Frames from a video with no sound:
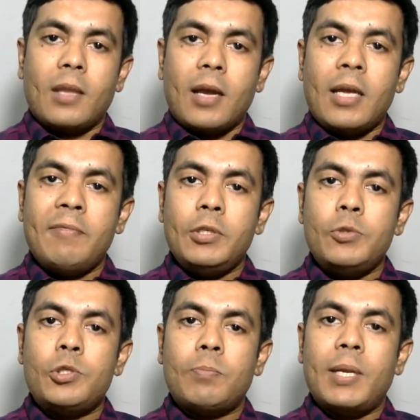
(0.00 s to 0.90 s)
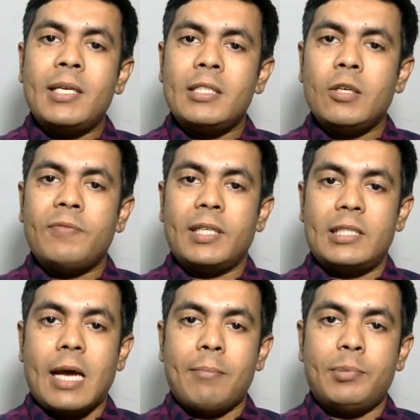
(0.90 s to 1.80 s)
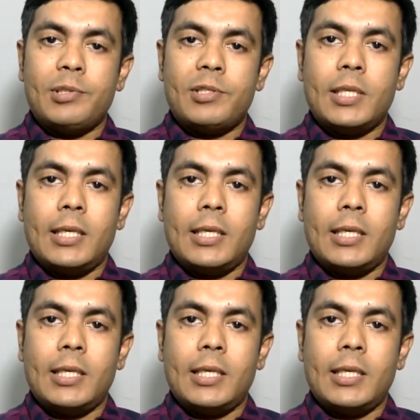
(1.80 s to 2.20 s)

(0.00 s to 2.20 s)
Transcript: I have used plenty of examples